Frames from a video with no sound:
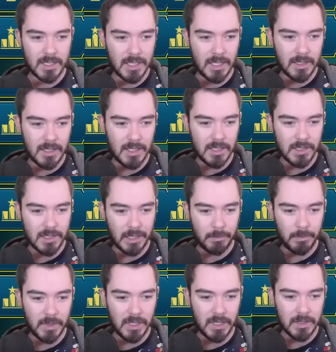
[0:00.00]
tanky
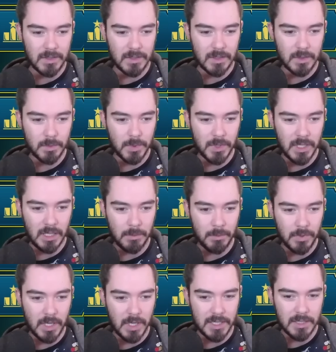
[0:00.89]
champions. It's pretty
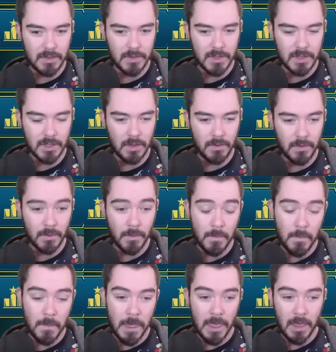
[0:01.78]
impressive stuff.
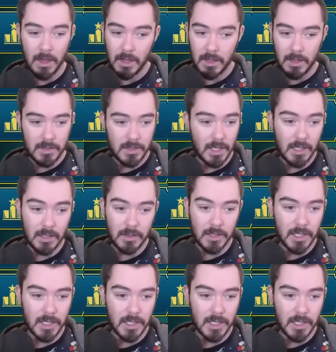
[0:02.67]
Let's take a look